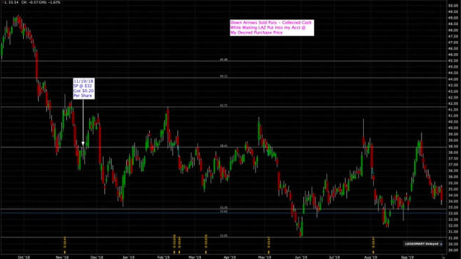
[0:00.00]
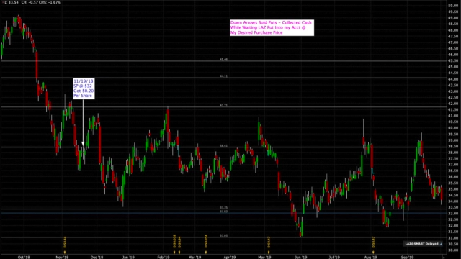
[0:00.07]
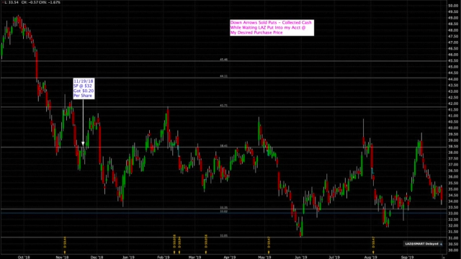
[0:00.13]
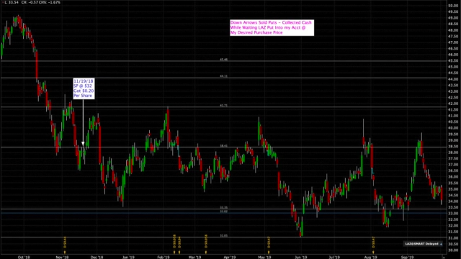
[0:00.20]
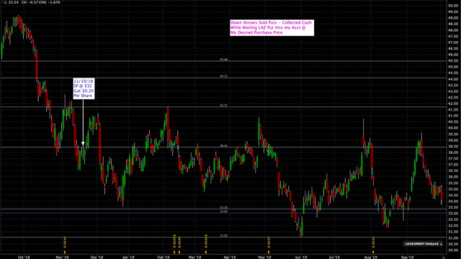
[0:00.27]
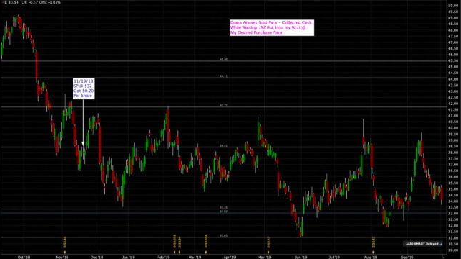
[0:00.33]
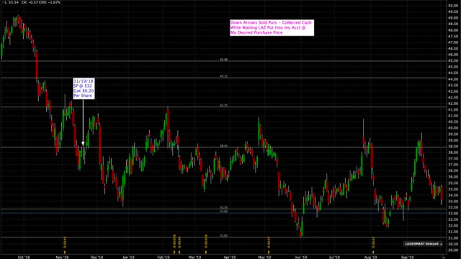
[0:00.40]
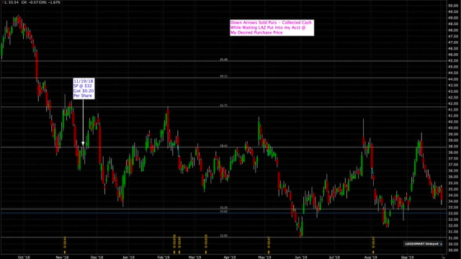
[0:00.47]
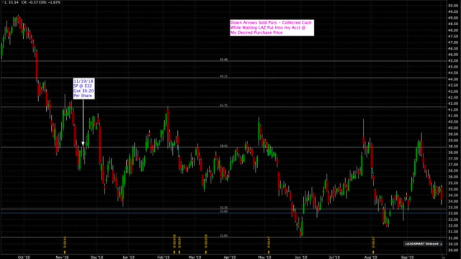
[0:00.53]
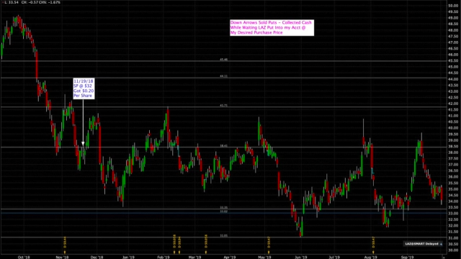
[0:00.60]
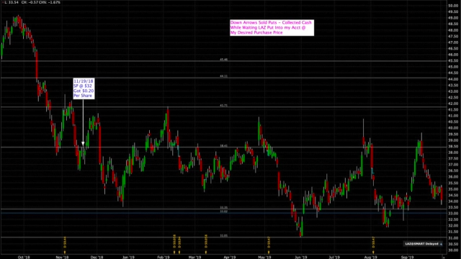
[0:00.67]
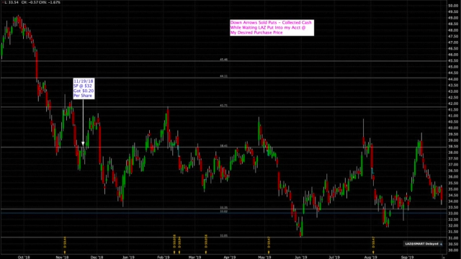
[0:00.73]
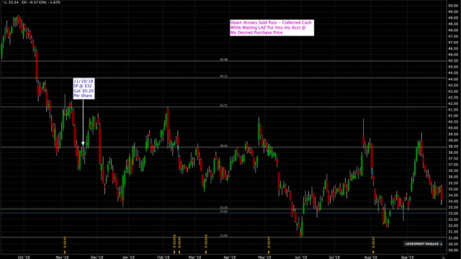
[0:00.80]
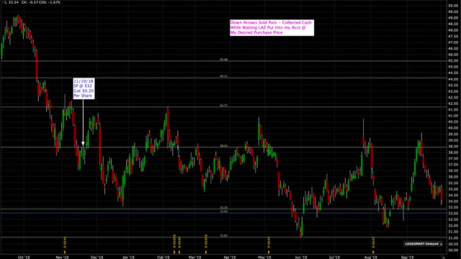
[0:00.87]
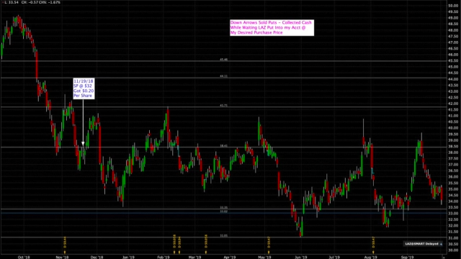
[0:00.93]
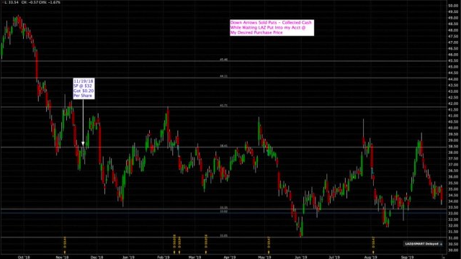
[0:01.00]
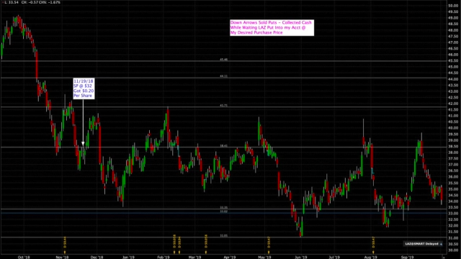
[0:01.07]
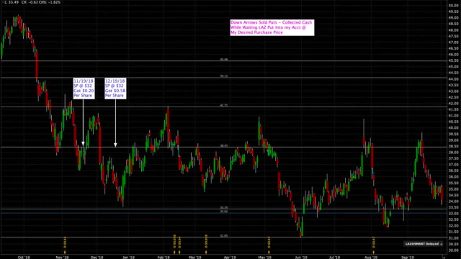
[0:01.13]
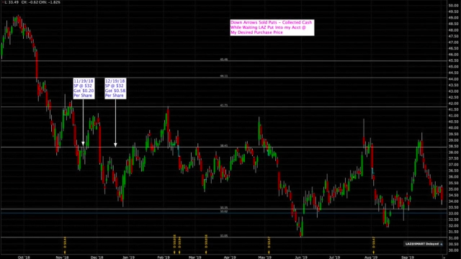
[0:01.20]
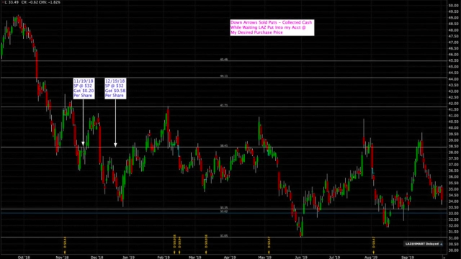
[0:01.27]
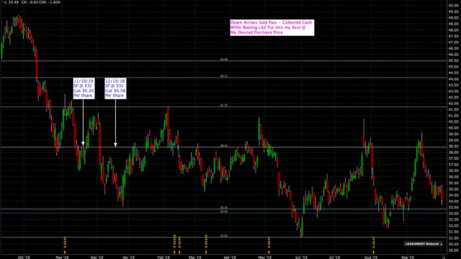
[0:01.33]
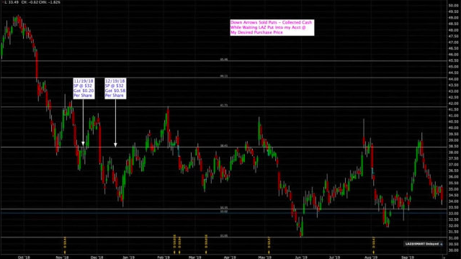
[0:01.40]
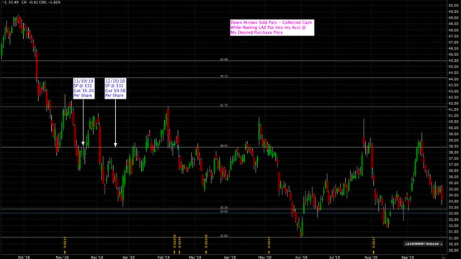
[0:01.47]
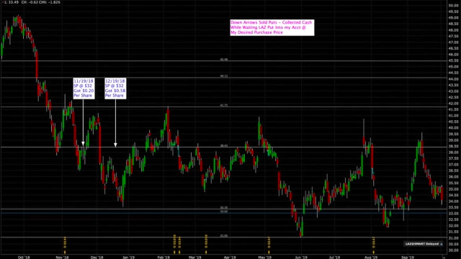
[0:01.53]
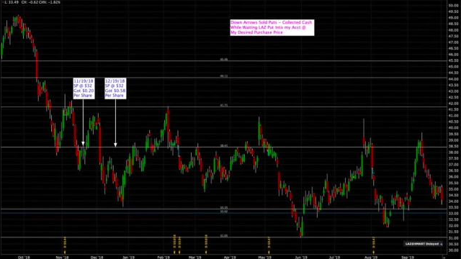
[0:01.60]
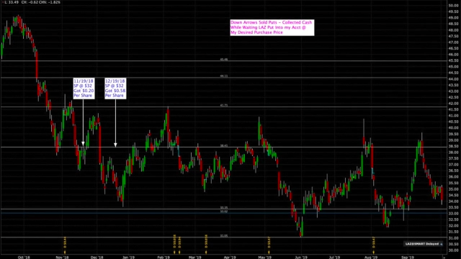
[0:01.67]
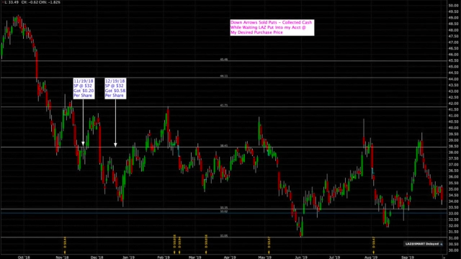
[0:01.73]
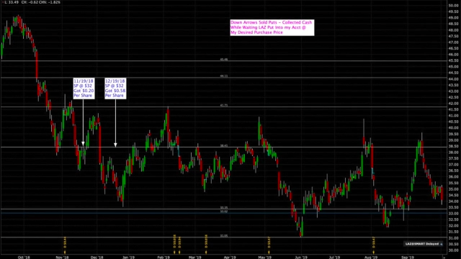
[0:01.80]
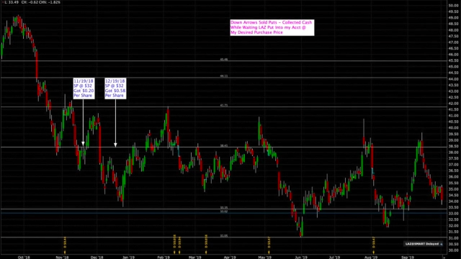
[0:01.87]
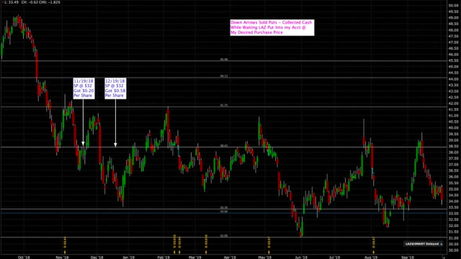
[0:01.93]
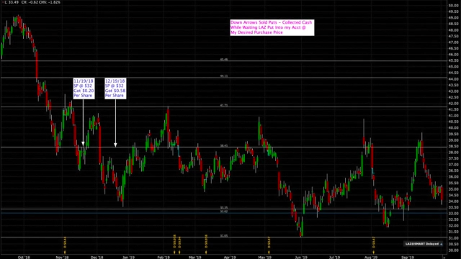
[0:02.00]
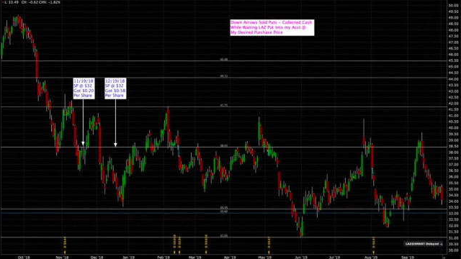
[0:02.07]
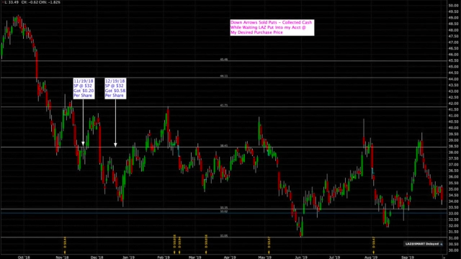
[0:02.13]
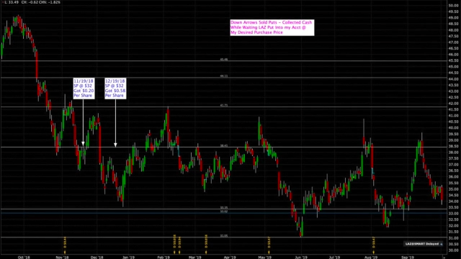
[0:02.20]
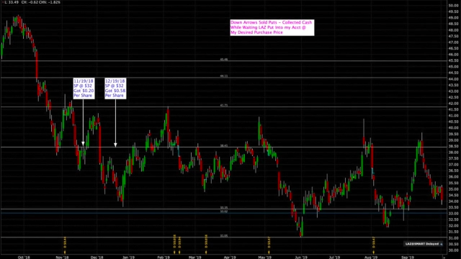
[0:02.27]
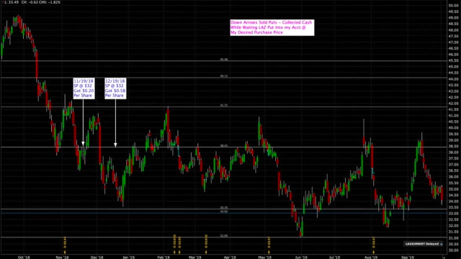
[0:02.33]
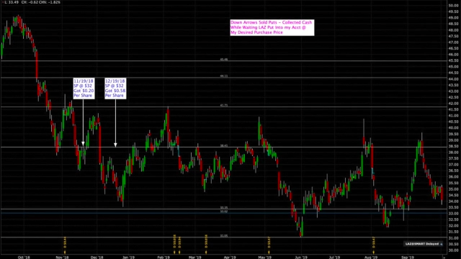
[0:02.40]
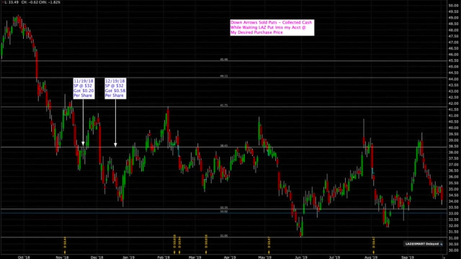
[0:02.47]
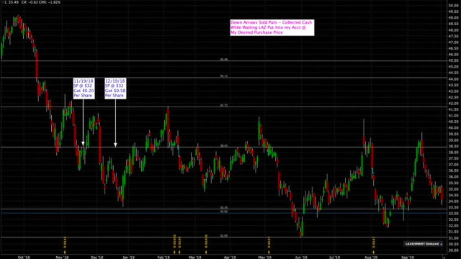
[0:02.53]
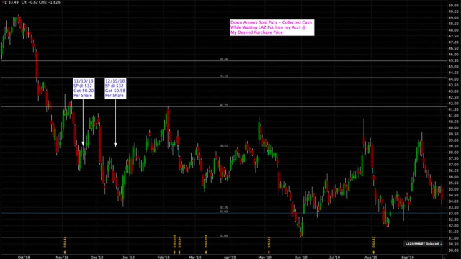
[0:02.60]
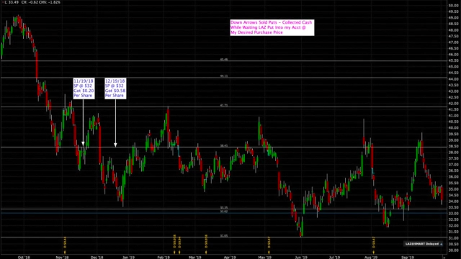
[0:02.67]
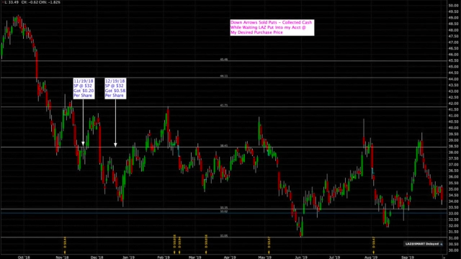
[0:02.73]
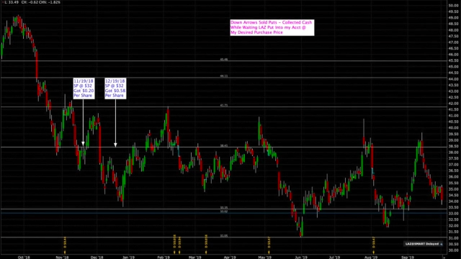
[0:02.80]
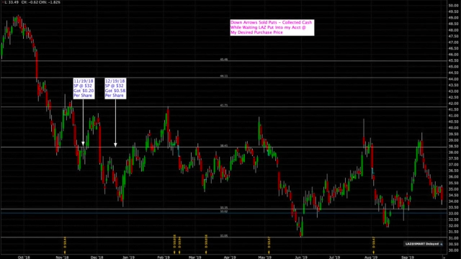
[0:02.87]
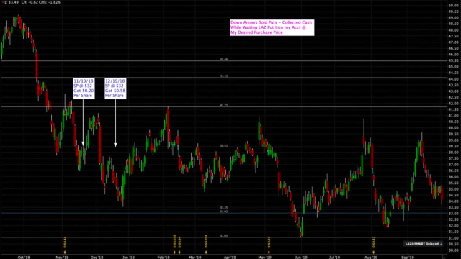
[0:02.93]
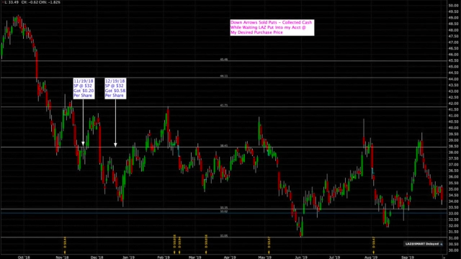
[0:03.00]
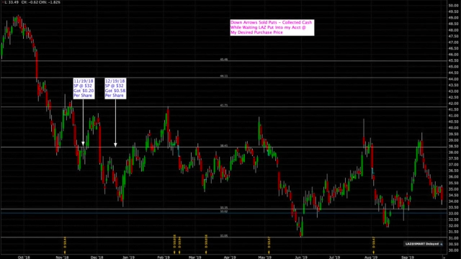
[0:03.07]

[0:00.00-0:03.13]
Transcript: [unreadable: no face in view]